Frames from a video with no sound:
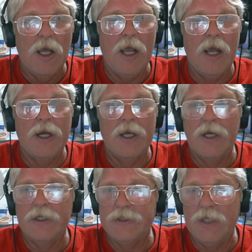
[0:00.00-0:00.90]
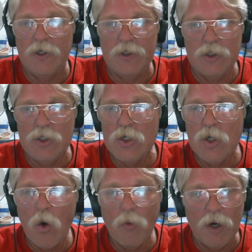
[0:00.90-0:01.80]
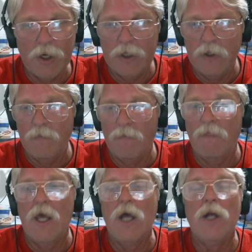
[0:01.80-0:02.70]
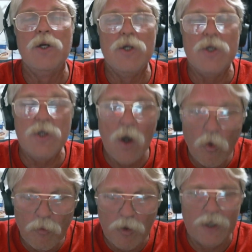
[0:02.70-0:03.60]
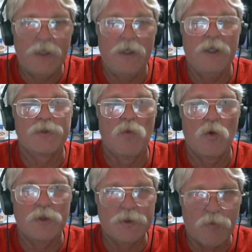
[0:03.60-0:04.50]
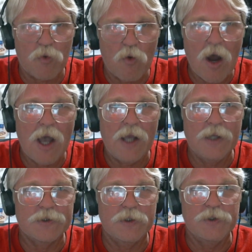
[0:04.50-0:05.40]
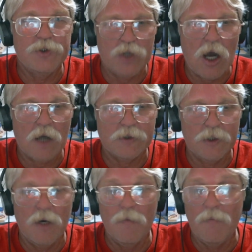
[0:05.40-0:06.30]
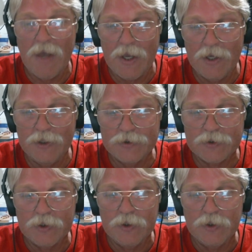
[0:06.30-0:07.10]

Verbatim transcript: And I got to tell you, nobody, nobody is more surprised, shocked, amazed